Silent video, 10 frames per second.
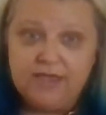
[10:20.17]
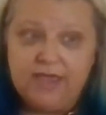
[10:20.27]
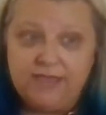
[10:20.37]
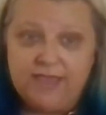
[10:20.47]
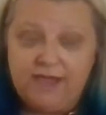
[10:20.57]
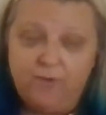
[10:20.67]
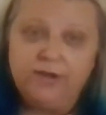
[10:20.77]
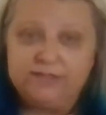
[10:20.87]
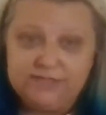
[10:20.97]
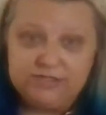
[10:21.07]
and that
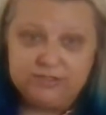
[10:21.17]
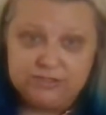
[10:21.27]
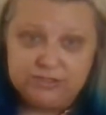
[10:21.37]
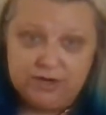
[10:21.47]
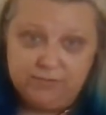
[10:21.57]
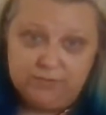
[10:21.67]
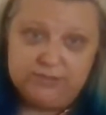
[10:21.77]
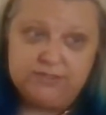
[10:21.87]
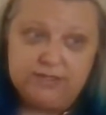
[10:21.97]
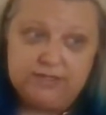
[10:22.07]
organizational chart
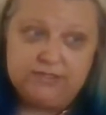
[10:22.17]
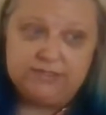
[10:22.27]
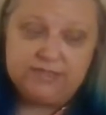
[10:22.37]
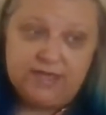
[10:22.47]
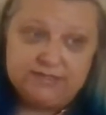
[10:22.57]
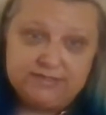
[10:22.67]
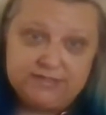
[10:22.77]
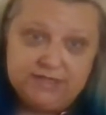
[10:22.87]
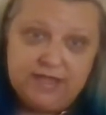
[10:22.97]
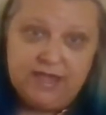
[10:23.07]
was
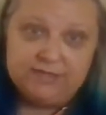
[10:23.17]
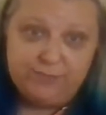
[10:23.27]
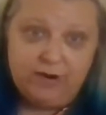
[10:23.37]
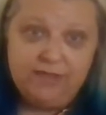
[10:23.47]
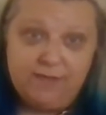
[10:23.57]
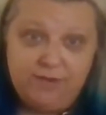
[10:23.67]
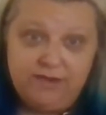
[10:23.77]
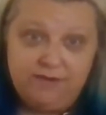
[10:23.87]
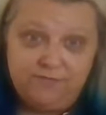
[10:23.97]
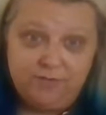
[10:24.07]
discussed as part of that meet
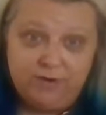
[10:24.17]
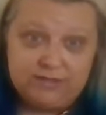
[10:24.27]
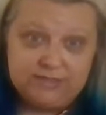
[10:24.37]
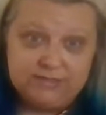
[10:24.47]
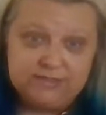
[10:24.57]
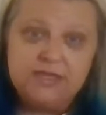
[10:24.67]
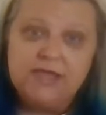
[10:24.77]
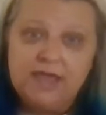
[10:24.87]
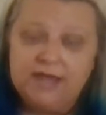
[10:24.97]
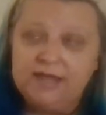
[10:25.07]
and confer process.
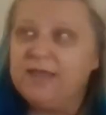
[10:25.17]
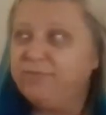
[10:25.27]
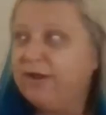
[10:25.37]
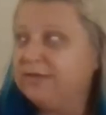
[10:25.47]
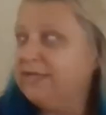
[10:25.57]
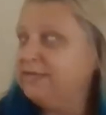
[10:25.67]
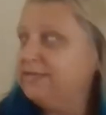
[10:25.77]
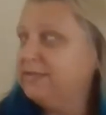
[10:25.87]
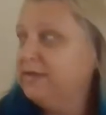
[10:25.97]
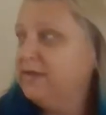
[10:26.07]
And in that
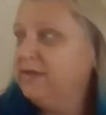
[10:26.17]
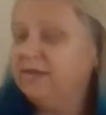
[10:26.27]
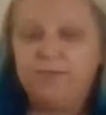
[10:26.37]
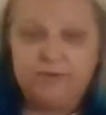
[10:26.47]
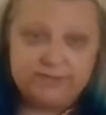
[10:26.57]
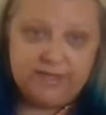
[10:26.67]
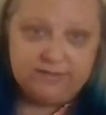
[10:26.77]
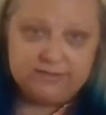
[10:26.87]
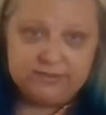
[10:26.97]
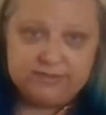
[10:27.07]
process, the opposing
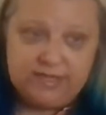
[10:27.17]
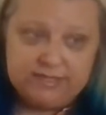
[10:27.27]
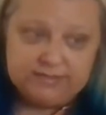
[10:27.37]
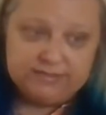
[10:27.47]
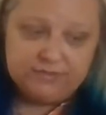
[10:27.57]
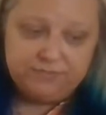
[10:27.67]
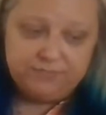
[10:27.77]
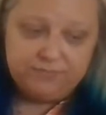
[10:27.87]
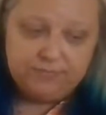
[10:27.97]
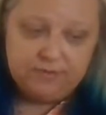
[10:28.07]
counsel says,
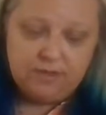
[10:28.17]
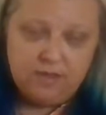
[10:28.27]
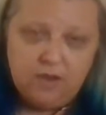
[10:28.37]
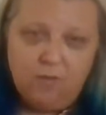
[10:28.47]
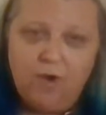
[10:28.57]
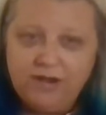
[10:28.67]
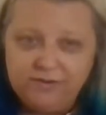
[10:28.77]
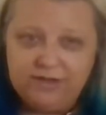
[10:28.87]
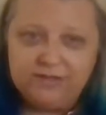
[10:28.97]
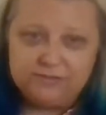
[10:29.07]
why do
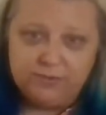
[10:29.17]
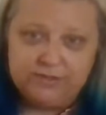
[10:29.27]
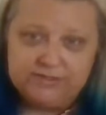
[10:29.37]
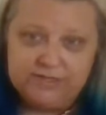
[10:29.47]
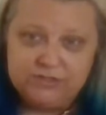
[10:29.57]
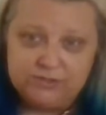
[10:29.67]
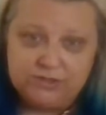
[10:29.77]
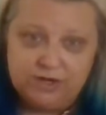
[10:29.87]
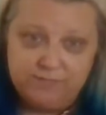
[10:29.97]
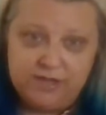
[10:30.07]
you need this organizational
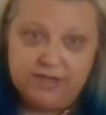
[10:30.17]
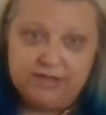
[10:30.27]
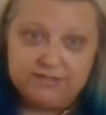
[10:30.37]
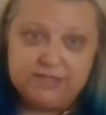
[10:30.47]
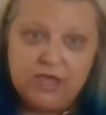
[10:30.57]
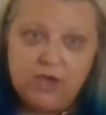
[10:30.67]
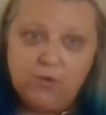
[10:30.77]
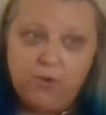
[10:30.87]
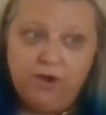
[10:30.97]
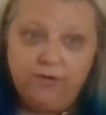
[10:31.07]
chart? Because
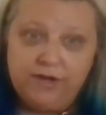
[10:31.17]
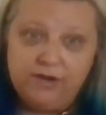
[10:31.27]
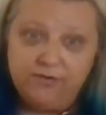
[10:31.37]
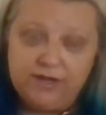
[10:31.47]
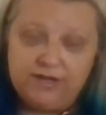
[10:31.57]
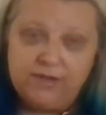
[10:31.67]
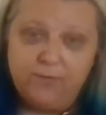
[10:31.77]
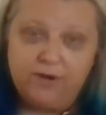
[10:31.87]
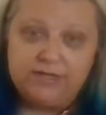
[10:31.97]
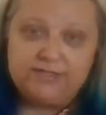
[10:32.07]
we already agreed that
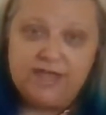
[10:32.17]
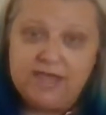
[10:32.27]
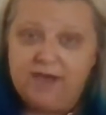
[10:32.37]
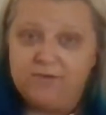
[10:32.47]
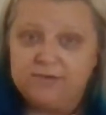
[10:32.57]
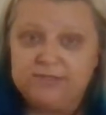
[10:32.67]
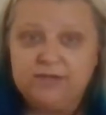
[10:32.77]
we're going to take out